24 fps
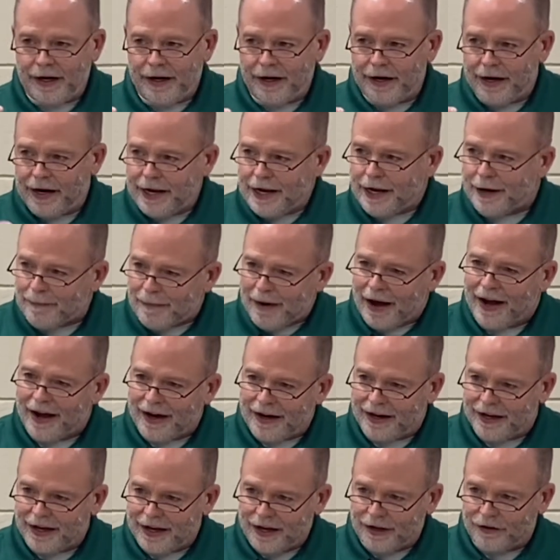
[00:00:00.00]

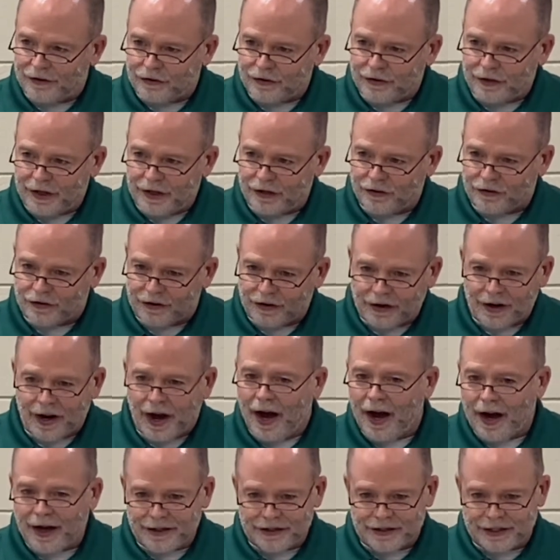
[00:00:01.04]
Nehemiah is, is
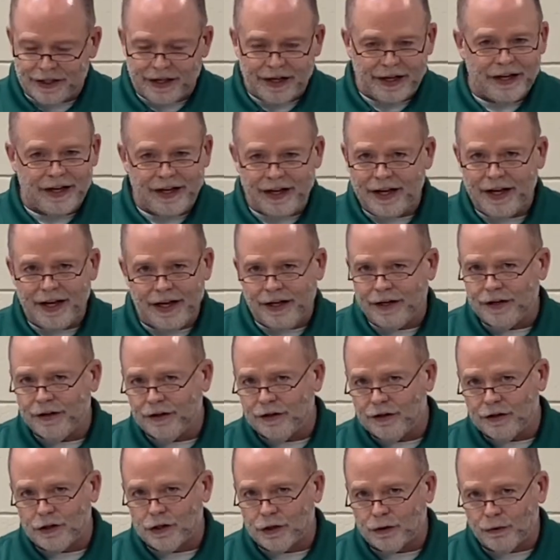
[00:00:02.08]
not
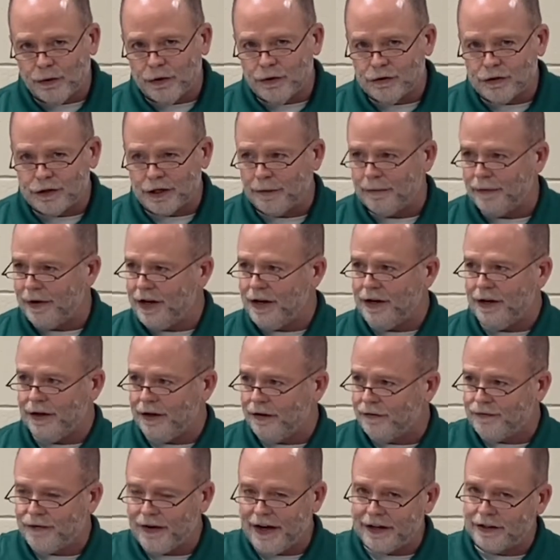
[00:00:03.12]
in Jerusalem. He,
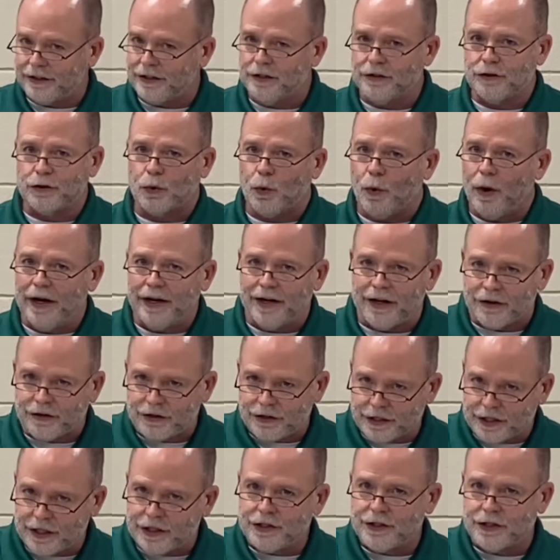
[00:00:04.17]
in fact, there's quite a
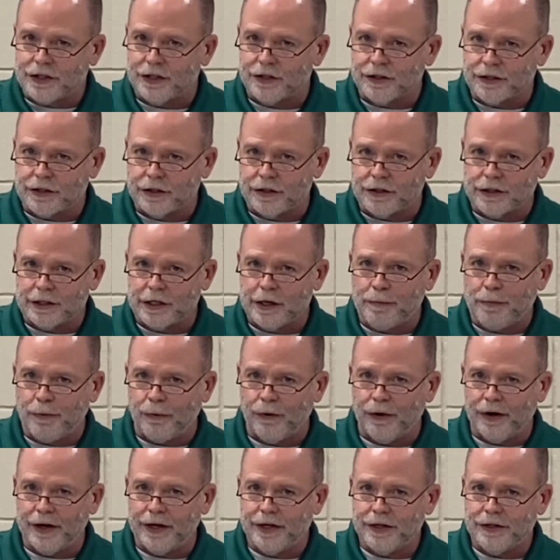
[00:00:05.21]
distance that
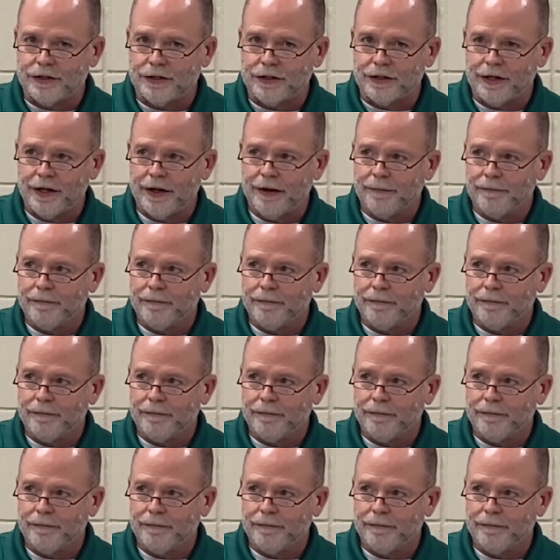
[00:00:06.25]
separates.